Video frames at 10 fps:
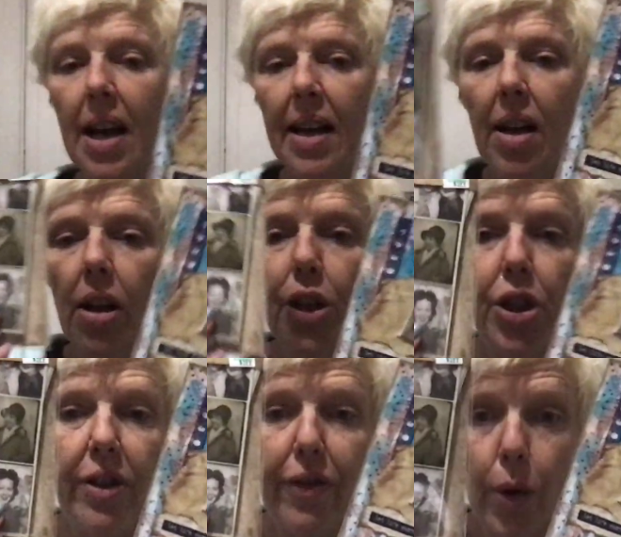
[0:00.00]

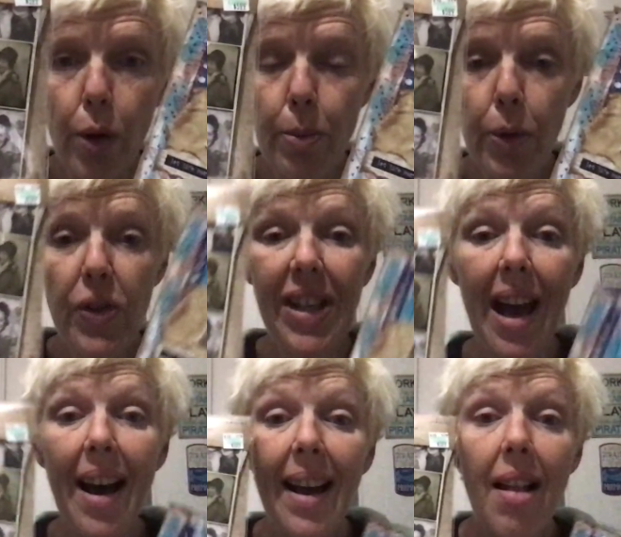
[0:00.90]
Ideology photo booths.
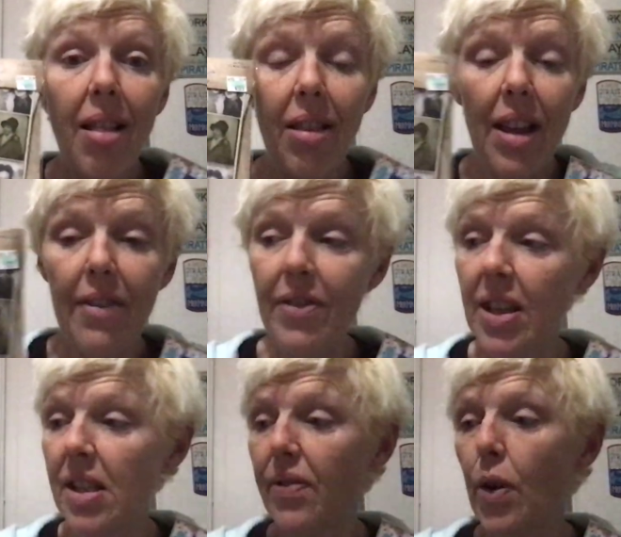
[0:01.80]
I love
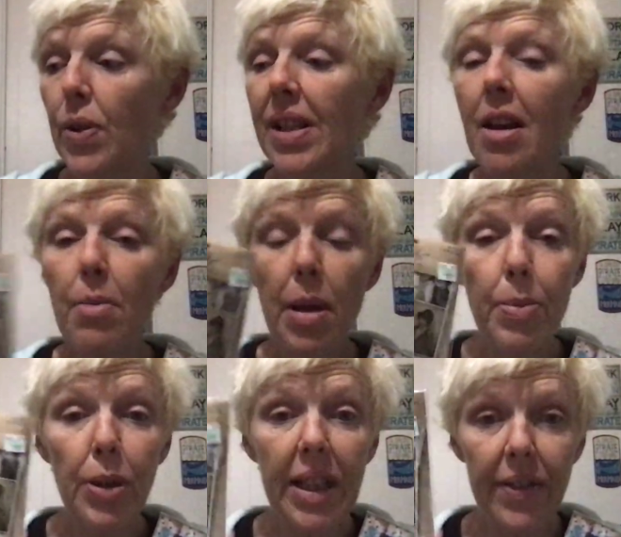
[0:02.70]
this, folks.
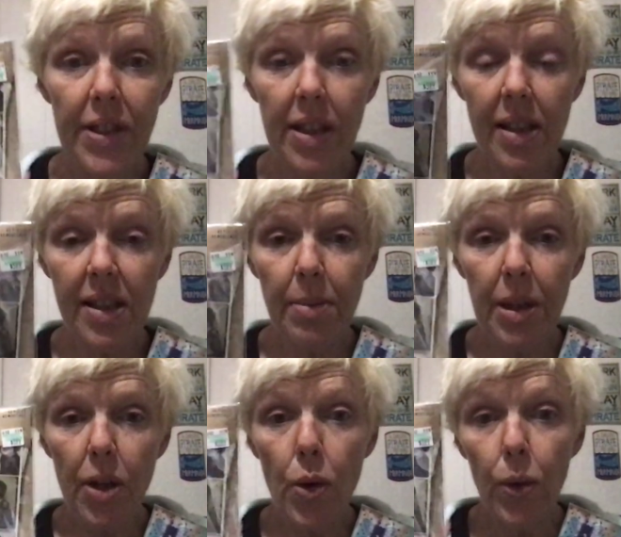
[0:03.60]
People gifted this to me
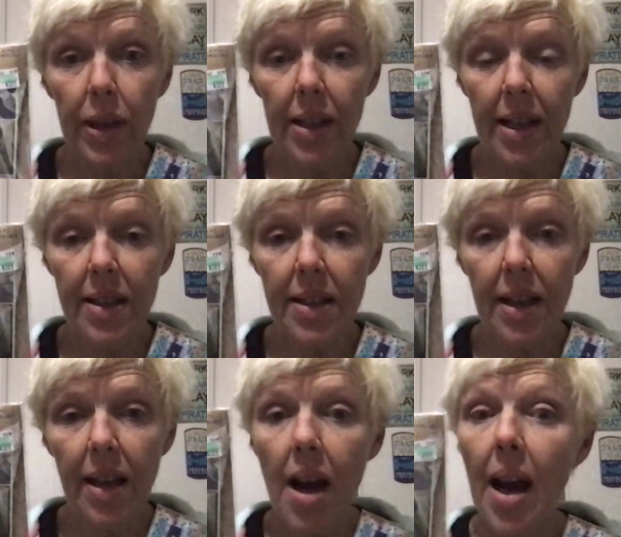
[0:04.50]
in the Holy Land,
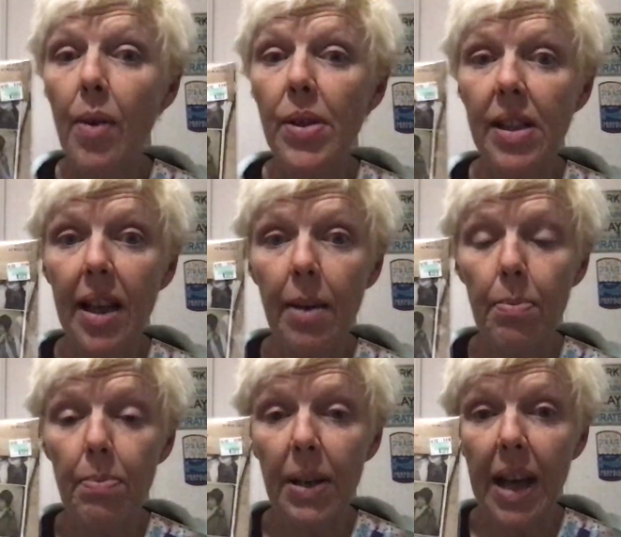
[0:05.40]
and I was like
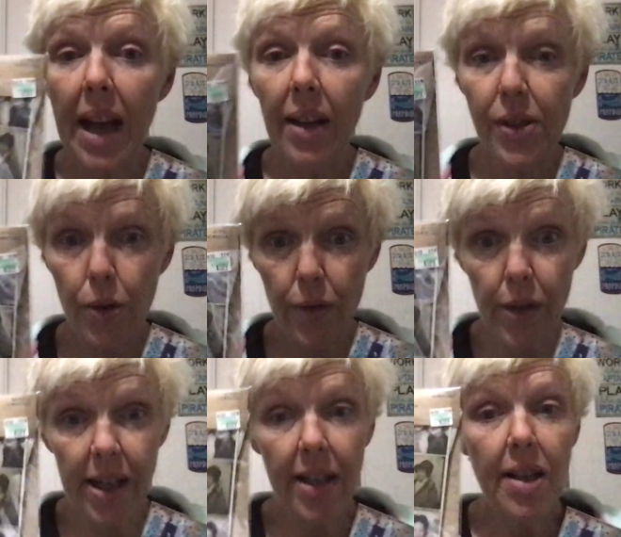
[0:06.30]
bananas over
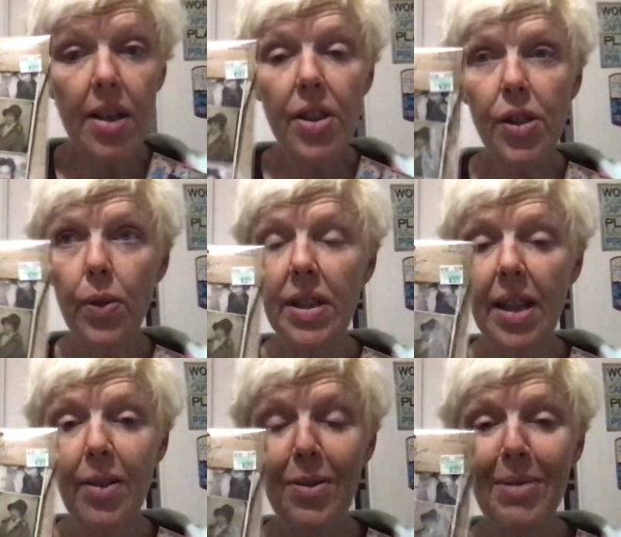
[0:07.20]
it. So it's
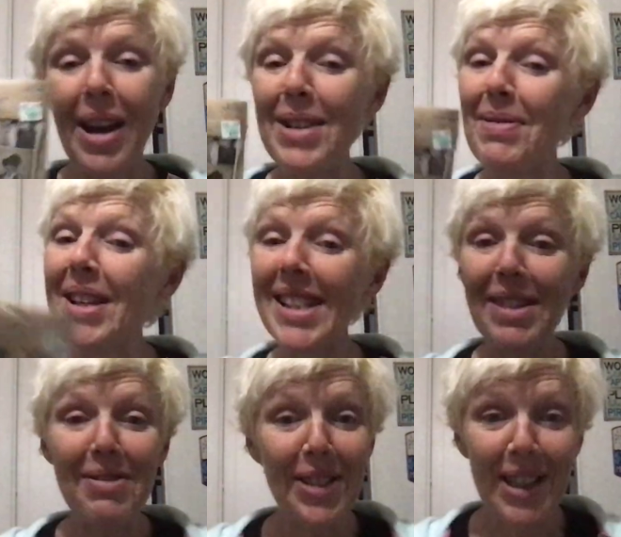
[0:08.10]
like, my husband is
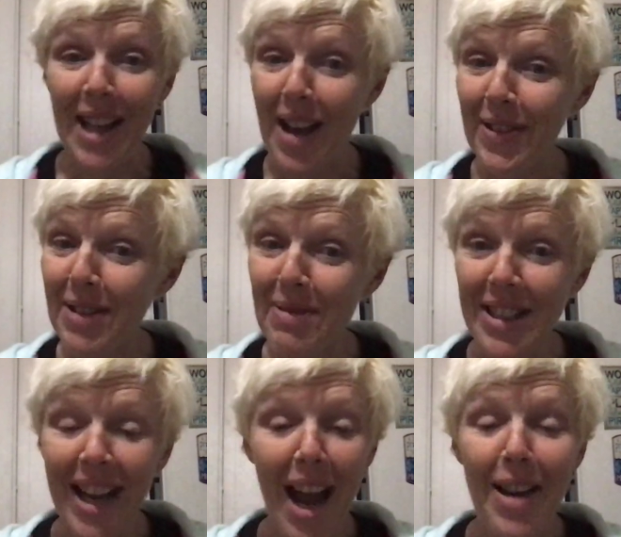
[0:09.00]
like really laughing at me
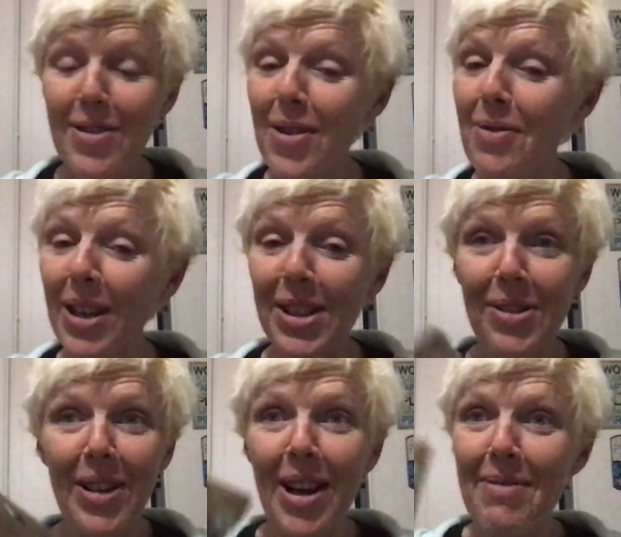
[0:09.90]
today. I don't know what is
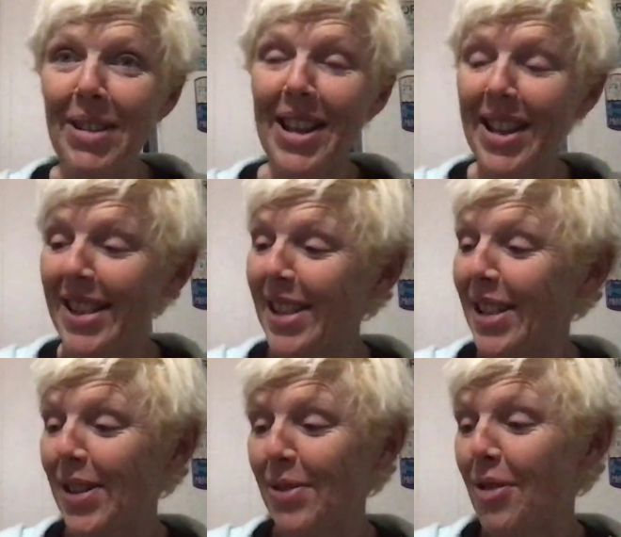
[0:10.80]
going on, but he thinks this
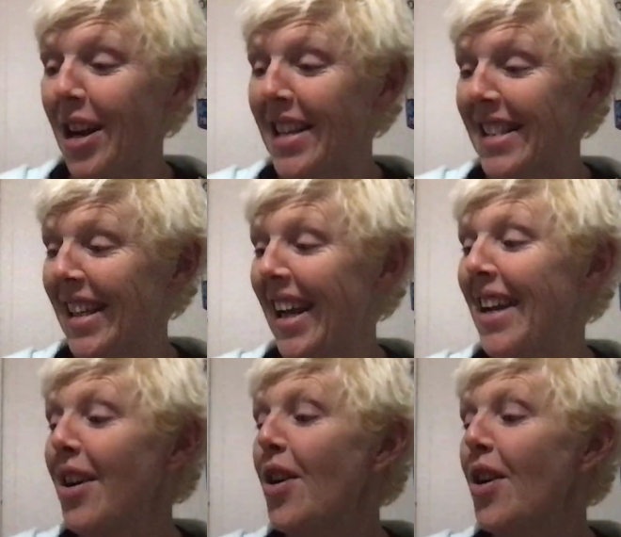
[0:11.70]
is a riot today.